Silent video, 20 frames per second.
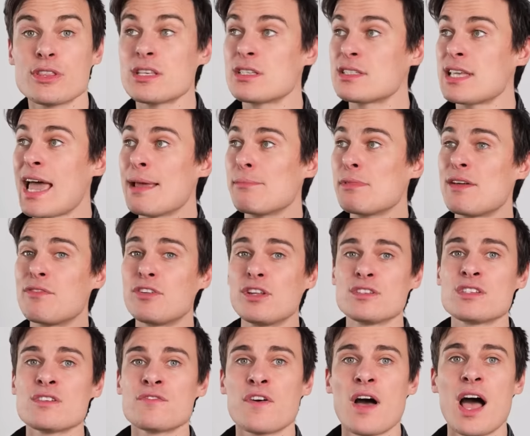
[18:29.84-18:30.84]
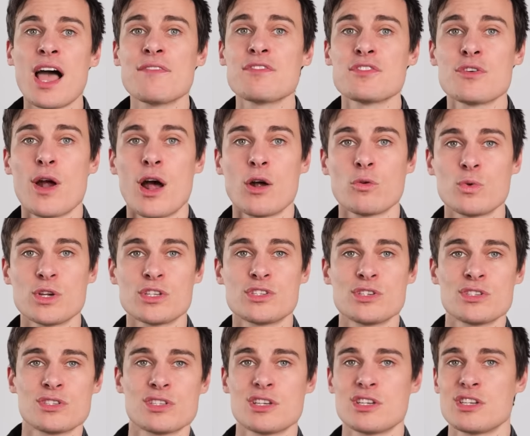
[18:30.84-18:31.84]
at the same level as a 5-year-old, which
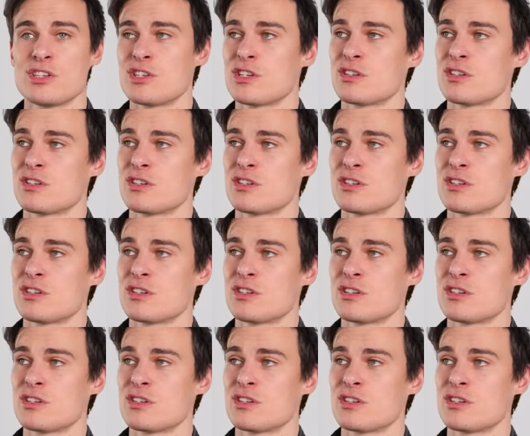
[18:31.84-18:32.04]
is that you